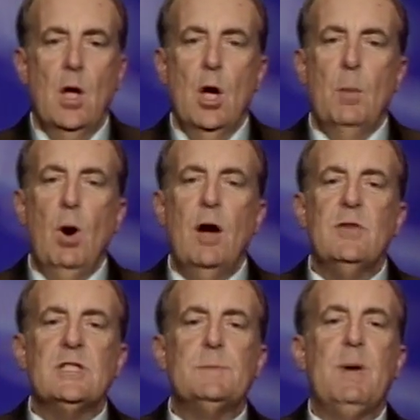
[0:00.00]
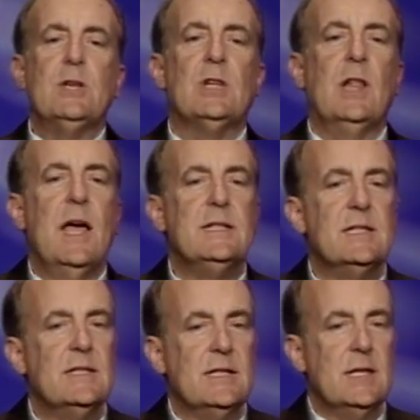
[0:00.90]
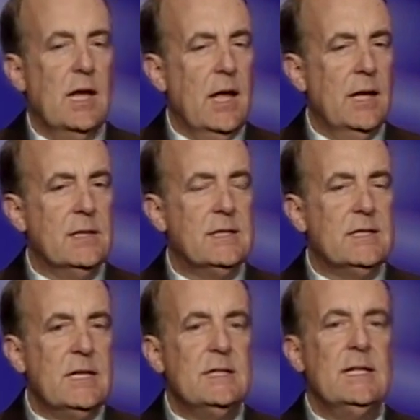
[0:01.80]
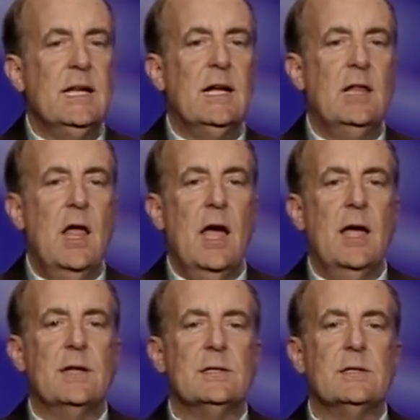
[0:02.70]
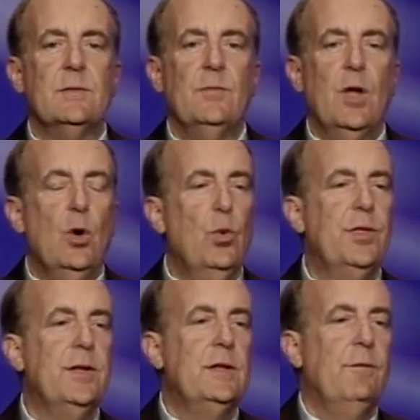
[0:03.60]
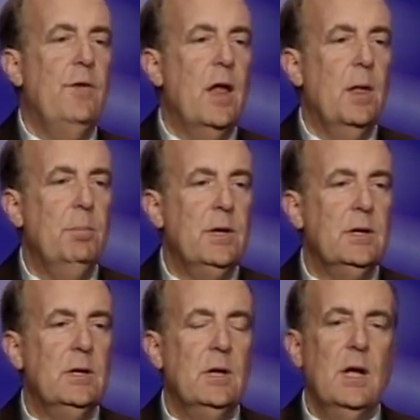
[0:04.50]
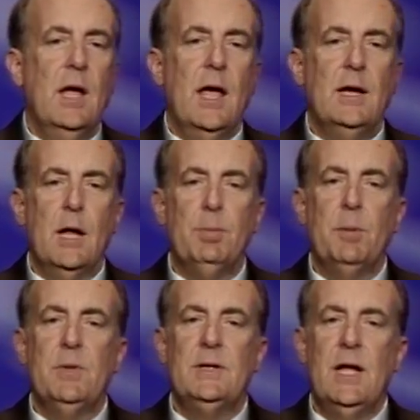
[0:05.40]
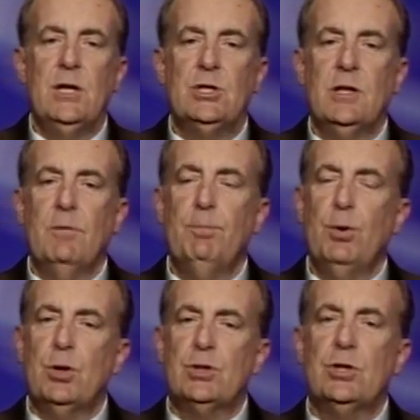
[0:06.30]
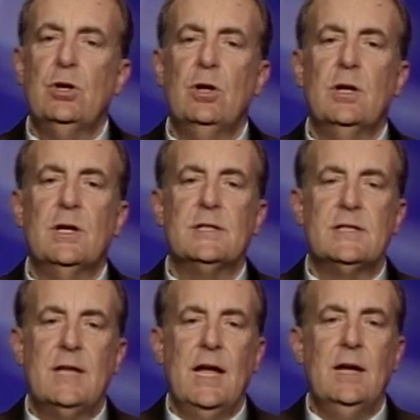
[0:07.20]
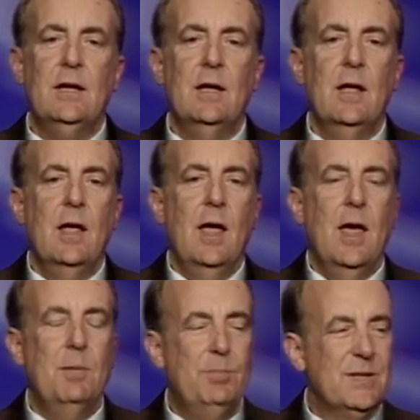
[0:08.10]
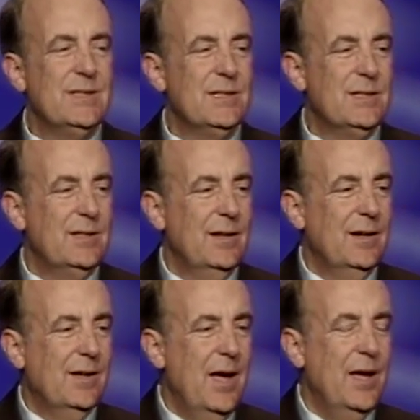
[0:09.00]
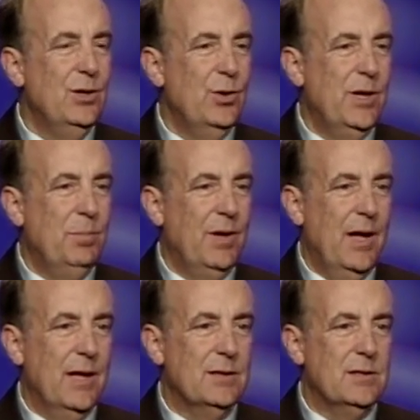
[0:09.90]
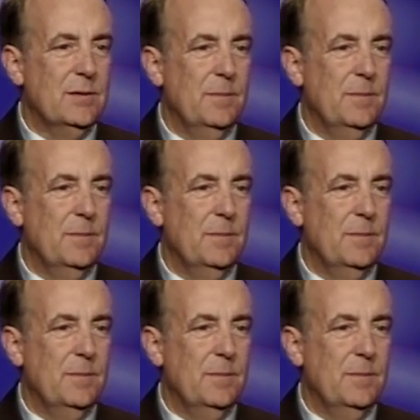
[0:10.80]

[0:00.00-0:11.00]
Marvin specializes in assisting clients with the development and implementation of personal, estate, and business continuity plans.